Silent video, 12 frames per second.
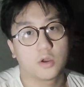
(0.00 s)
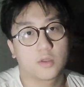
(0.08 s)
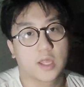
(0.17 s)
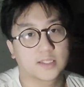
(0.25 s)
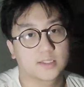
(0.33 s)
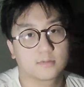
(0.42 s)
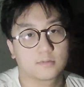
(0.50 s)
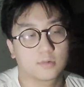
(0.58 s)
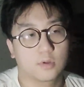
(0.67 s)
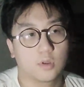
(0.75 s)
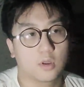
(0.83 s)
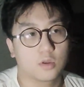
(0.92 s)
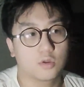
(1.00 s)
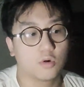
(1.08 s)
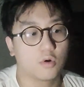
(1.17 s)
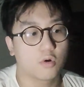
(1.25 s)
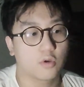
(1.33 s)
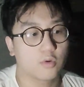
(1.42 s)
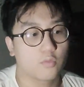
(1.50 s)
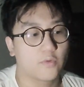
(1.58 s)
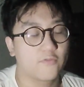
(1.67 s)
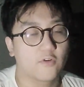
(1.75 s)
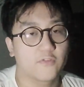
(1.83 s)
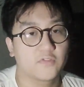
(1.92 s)
That's your we
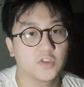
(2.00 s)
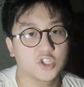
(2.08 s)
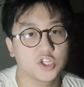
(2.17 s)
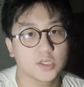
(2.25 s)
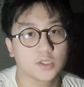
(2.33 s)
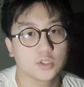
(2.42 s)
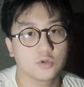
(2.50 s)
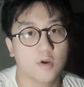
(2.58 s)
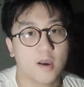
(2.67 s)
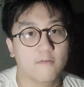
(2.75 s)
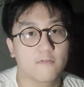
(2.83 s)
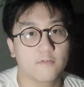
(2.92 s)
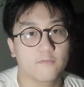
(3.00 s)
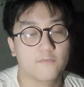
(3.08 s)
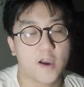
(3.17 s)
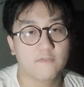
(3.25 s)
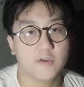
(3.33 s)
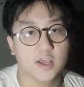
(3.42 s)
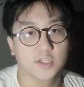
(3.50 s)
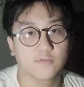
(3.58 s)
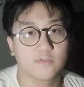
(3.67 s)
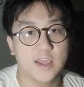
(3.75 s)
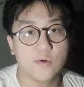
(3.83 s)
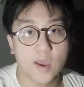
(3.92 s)
have got fifty G's, you have five years
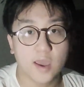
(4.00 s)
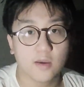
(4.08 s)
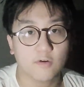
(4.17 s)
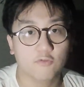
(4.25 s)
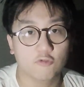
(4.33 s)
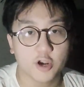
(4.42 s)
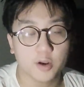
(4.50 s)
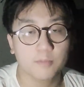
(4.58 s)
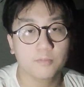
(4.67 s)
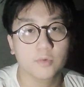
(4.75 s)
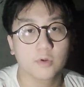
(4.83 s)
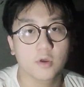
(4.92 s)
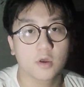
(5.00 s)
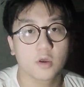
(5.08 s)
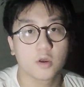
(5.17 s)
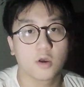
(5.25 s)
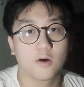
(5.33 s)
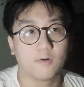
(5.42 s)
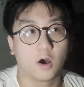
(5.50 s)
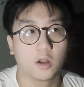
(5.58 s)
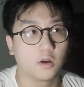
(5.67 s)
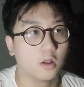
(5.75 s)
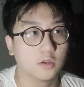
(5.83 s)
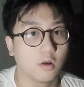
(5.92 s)
of leeway, freedom,
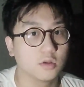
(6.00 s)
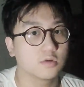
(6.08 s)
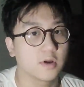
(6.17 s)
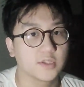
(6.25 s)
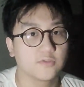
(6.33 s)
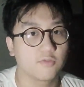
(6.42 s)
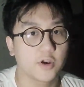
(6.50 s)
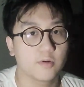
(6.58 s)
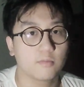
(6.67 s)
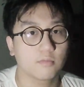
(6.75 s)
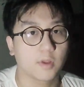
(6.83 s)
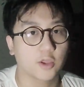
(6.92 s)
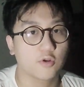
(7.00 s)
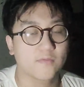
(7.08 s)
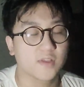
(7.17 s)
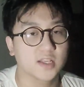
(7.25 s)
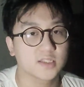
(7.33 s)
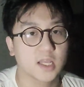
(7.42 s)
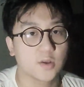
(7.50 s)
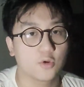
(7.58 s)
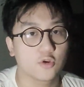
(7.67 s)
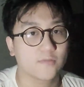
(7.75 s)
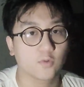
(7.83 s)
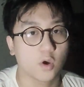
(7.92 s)
unadulterated freedom. You don't have to listen to anyone.
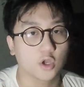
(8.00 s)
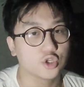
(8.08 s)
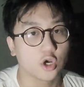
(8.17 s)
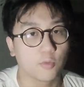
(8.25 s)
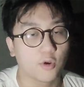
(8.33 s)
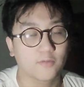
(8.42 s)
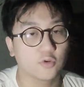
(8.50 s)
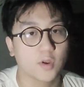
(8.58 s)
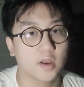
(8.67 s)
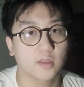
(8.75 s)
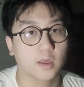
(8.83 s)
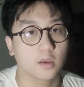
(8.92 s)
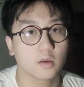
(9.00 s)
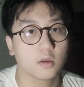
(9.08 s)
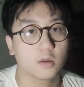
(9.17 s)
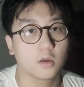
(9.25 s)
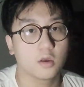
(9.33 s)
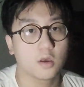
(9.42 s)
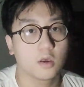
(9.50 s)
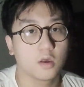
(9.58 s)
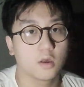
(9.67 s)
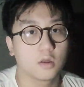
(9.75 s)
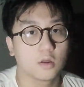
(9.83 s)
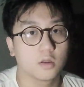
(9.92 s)
You don't have to work a job. You don't have to do anything.
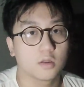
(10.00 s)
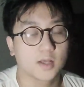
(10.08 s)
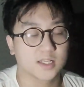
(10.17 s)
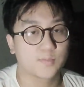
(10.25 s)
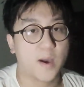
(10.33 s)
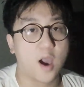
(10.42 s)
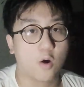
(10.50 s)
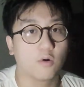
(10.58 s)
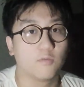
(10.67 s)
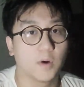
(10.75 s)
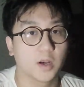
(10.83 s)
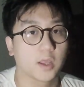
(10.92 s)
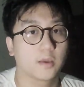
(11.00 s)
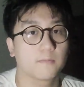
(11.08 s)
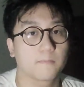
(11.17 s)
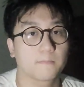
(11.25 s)
That's the power of money.